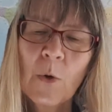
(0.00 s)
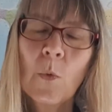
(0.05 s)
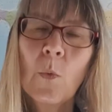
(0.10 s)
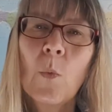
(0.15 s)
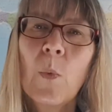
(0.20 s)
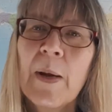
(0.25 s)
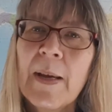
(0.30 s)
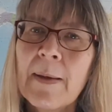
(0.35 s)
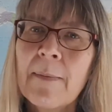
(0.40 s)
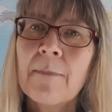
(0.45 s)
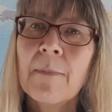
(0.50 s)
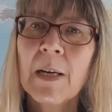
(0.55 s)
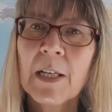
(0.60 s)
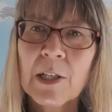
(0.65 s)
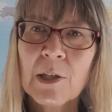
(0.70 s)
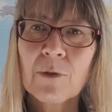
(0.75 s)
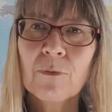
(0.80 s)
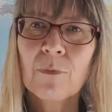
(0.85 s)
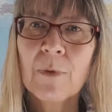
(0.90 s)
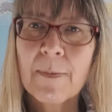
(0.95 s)
We
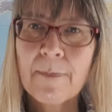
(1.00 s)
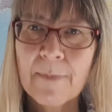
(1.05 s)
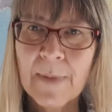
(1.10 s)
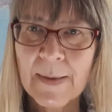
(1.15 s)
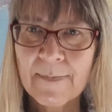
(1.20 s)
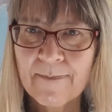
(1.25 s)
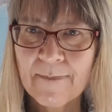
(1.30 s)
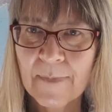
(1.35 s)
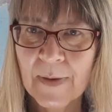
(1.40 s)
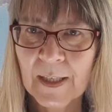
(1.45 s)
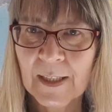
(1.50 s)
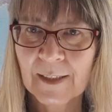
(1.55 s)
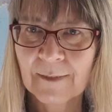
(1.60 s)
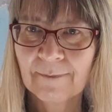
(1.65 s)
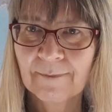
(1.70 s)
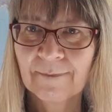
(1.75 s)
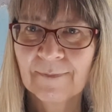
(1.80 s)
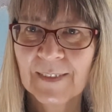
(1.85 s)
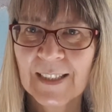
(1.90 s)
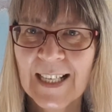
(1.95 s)
must remember
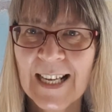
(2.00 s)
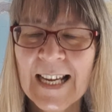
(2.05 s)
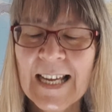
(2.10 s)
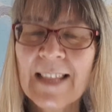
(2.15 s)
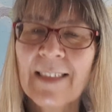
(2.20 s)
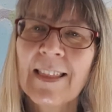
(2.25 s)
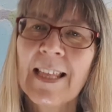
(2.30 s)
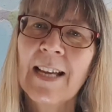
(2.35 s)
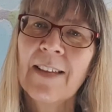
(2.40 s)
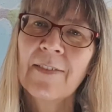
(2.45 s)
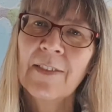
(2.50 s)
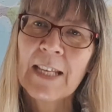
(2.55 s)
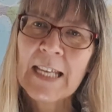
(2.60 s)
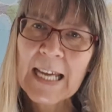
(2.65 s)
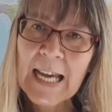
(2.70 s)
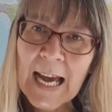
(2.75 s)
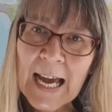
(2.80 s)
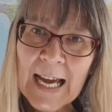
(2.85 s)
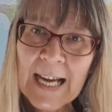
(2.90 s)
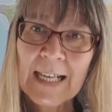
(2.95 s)
that
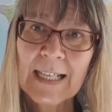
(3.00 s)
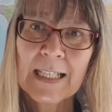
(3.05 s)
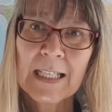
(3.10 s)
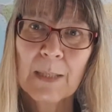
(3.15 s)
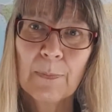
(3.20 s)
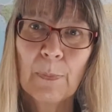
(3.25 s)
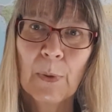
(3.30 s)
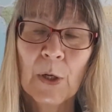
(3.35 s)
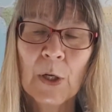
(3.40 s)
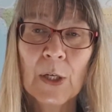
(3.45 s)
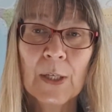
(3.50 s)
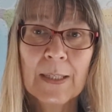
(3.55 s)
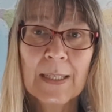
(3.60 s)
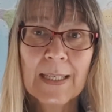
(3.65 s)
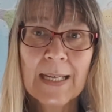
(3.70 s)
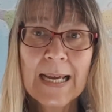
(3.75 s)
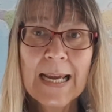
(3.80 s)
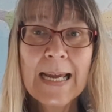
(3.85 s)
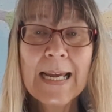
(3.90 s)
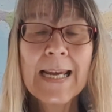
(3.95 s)
the expert
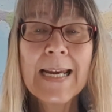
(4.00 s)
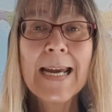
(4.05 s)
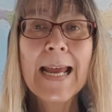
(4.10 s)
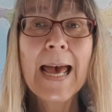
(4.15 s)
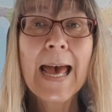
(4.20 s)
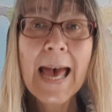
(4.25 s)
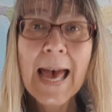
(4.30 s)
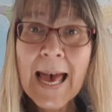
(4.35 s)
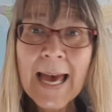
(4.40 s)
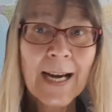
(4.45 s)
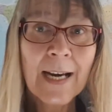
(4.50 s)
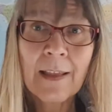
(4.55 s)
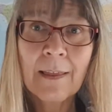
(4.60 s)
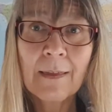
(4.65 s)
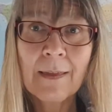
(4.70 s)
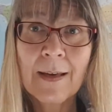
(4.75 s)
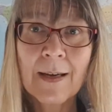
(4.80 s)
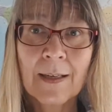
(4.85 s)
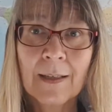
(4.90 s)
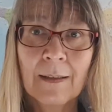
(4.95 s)
in
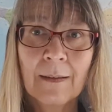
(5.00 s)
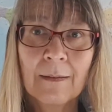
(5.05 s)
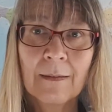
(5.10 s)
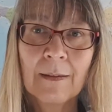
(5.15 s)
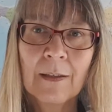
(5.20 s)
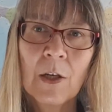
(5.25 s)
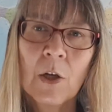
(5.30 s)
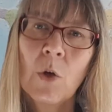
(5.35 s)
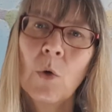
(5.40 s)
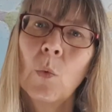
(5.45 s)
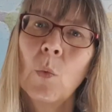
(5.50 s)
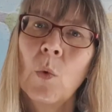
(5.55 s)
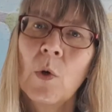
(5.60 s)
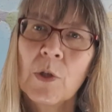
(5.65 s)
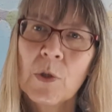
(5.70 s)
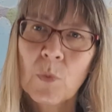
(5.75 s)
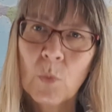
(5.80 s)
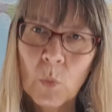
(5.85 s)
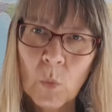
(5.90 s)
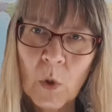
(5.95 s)
anything
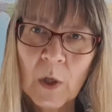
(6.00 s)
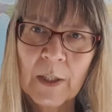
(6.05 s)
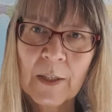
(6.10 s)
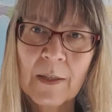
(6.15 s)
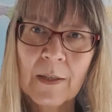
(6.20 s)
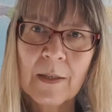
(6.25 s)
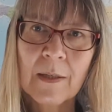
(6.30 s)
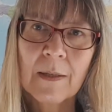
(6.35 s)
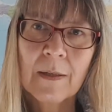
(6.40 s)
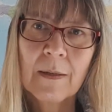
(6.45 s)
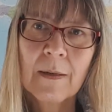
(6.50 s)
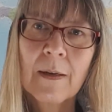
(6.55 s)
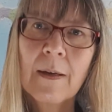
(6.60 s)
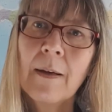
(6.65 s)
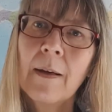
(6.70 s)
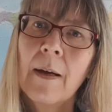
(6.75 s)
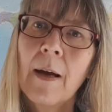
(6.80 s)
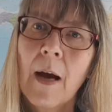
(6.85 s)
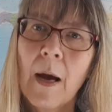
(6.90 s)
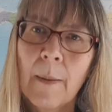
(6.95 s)
was once
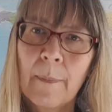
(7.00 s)
a